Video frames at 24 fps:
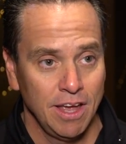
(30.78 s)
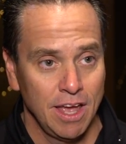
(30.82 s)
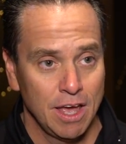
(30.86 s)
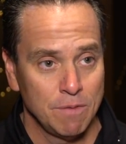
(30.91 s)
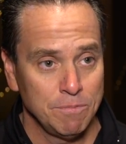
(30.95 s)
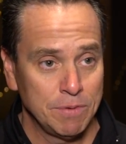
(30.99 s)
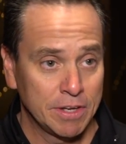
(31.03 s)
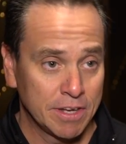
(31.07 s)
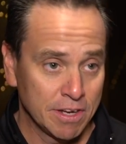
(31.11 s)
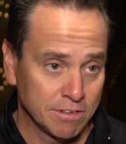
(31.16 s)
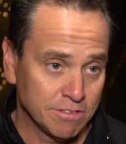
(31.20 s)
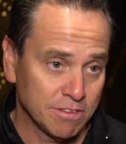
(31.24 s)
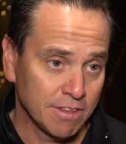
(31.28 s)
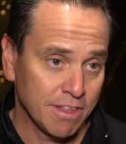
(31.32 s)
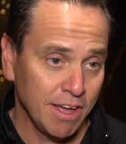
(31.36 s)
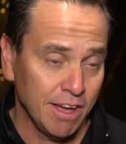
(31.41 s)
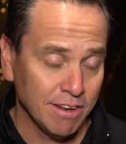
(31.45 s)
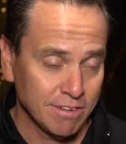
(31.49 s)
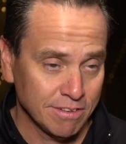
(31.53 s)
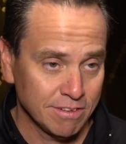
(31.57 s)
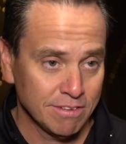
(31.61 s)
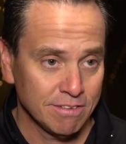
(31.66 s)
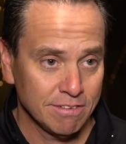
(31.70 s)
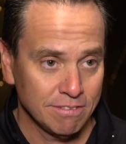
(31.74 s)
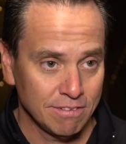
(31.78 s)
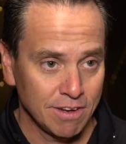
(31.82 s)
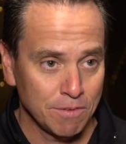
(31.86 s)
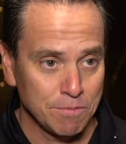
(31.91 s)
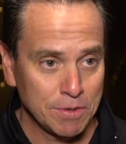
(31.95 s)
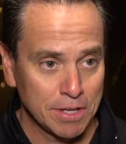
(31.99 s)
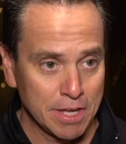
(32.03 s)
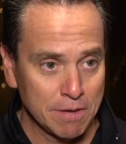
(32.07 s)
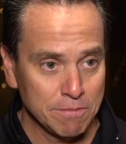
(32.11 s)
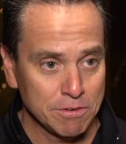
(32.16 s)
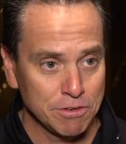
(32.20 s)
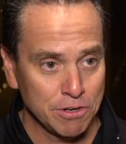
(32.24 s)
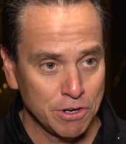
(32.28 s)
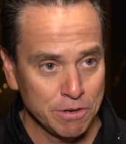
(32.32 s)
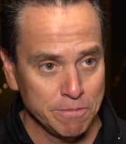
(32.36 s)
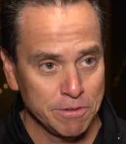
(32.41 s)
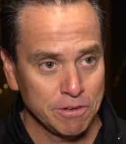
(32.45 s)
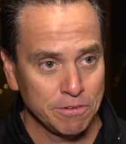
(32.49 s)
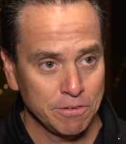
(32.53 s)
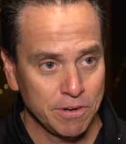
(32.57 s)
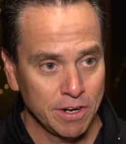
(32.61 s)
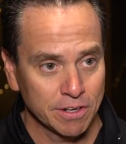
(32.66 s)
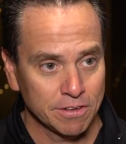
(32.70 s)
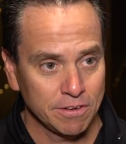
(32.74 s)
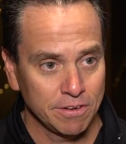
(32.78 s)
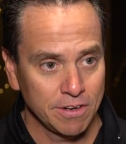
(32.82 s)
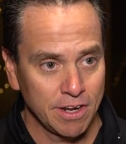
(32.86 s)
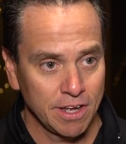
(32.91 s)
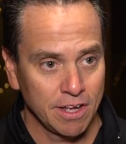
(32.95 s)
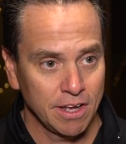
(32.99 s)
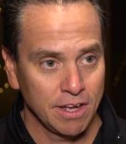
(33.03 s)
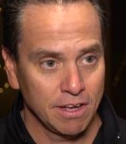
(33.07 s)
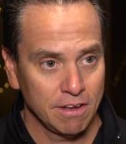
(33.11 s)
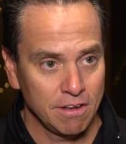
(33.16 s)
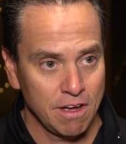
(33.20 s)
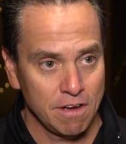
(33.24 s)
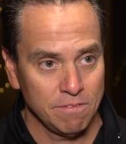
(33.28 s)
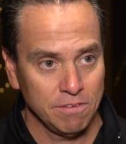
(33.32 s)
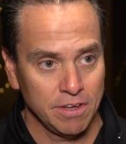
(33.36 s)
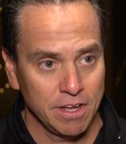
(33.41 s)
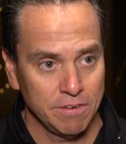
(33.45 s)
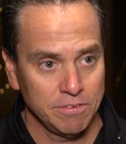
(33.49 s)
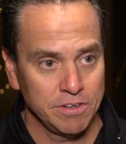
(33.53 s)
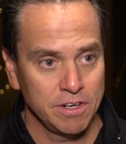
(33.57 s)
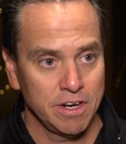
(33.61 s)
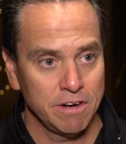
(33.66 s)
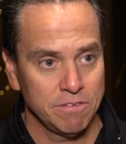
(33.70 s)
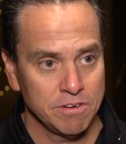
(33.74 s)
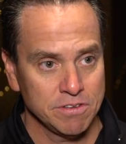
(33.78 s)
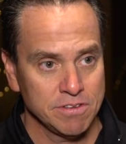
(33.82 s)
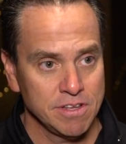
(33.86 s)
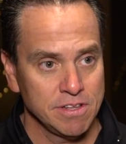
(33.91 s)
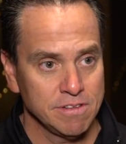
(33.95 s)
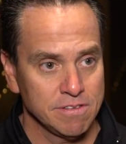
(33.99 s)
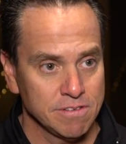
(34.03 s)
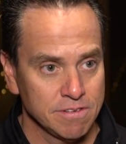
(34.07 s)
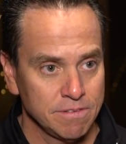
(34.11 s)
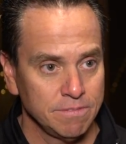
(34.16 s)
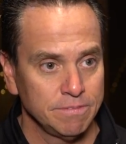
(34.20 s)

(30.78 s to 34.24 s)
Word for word: and because of that, I became a tournament director, and I, I've loved it ever since.